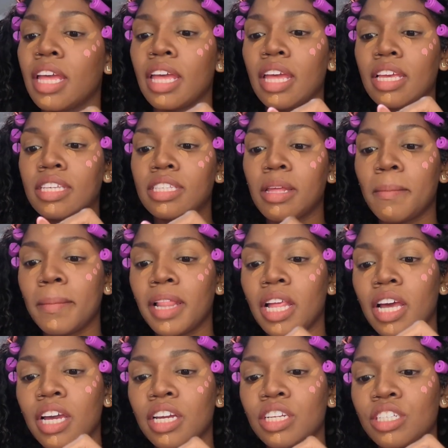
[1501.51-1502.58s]
Is the
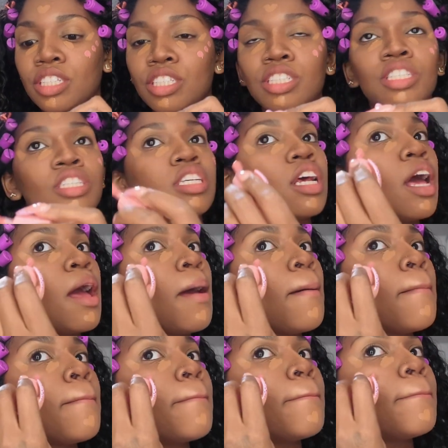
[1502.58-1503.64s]
blush.
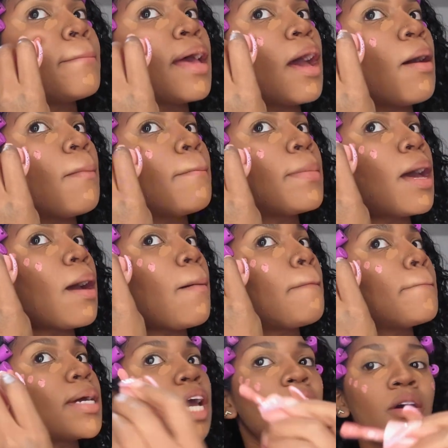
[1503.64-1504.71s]
Bow, bow,
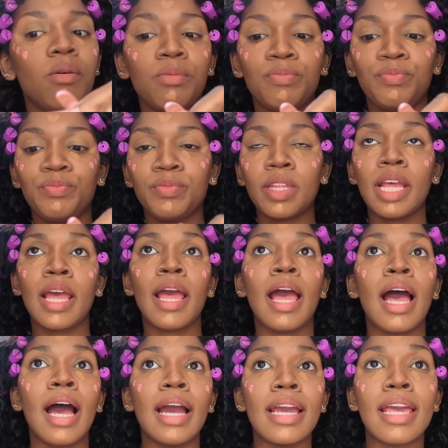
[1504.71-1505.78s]
bow.
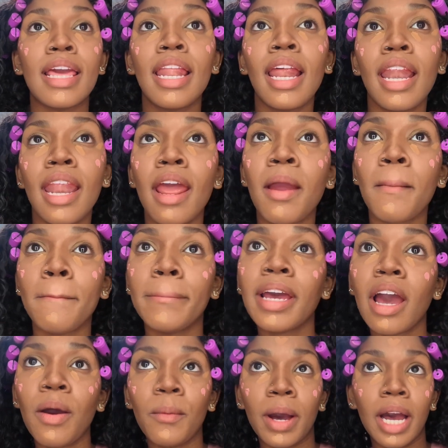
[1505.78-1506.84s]
I get in there.
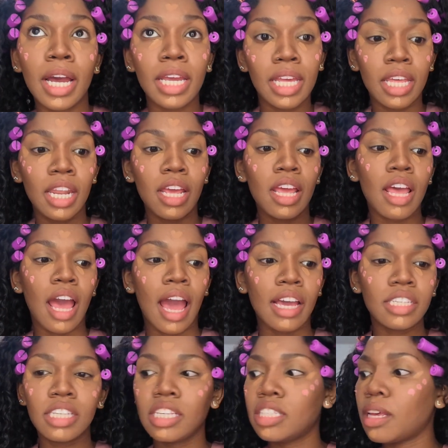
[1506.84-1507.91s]
Bow. I get it. I
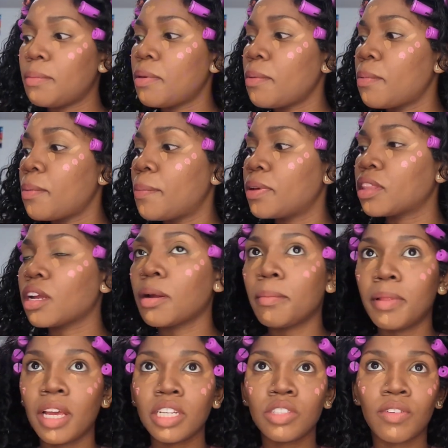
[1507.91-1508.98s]
see some people put their
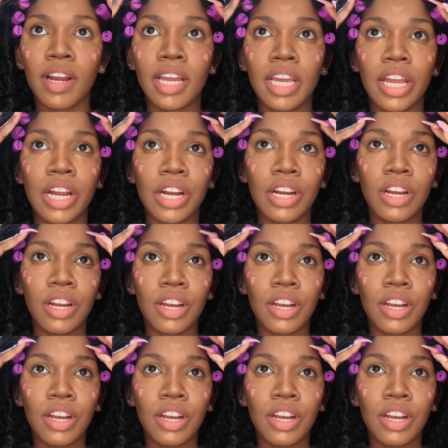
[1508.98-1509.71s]
blush right here.